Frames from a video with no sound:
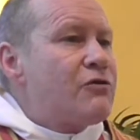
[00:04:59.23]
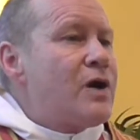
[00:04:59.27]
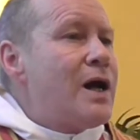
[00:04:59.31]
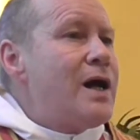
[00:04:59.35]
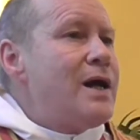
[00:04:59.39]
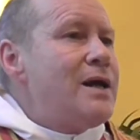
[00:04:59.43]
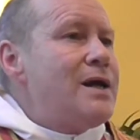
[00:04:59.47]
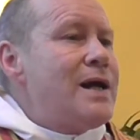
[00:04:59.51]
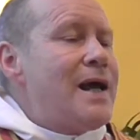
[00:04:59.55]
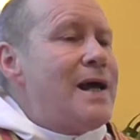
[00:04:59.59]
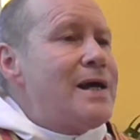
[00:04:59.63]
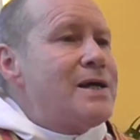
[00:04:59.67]

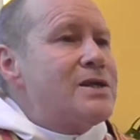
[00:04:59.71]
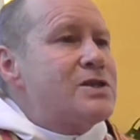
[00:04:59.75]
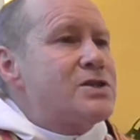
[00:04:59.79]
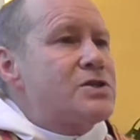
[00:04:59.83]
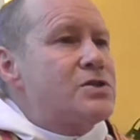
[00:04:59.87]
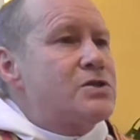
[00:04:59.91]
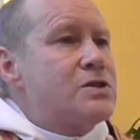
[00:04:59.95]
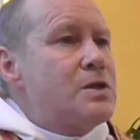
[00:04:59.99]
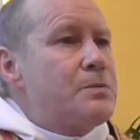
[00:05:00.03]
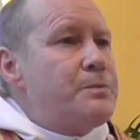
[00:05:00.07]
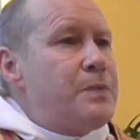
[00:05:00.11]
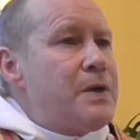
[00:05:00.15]
Right
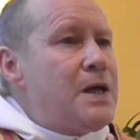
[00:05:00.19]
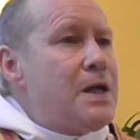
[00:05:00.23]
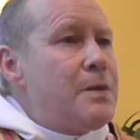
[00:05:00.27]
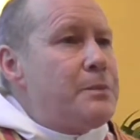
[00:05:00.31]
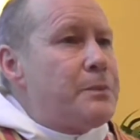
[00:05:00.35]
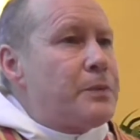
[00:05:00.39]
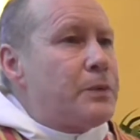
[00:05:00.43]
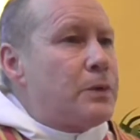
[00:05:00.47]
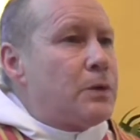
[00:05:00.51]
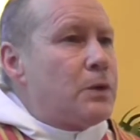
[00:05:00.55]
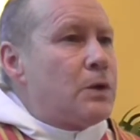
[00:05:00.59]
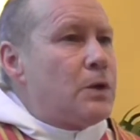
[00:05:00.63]
next to the
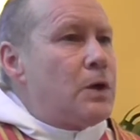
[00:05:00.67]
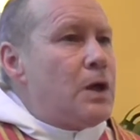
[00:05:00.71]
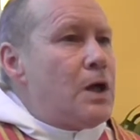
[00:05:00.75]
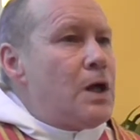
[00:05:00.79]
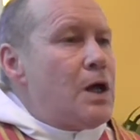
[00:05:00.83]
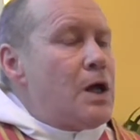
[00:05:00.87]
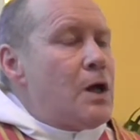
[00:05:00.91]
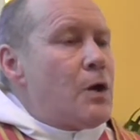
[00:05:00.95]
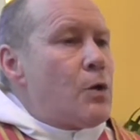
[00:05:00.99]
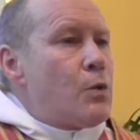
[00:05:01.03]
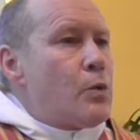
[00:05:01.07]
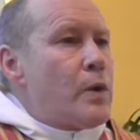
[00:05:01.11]

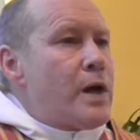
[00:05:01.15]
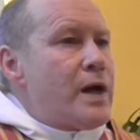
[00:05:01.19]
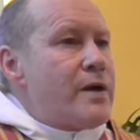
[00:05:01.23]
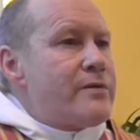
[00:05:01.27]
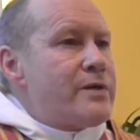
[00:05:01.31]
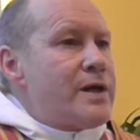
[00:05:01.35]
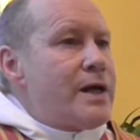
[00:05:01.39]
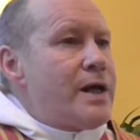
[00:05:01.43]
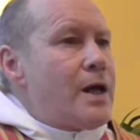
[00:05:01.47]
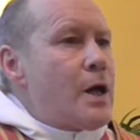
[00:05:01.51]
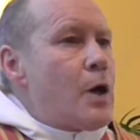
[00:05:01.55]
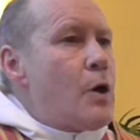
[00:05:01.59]
people, where
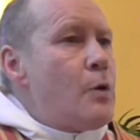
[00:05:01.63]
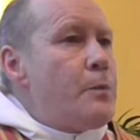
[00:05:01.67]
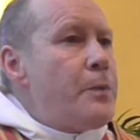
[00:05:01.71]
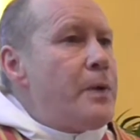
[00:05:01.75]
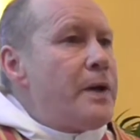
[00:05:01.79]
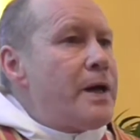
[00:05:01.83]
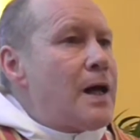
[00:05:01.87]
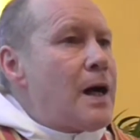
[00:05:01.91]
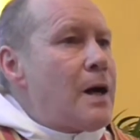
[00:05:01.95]
they open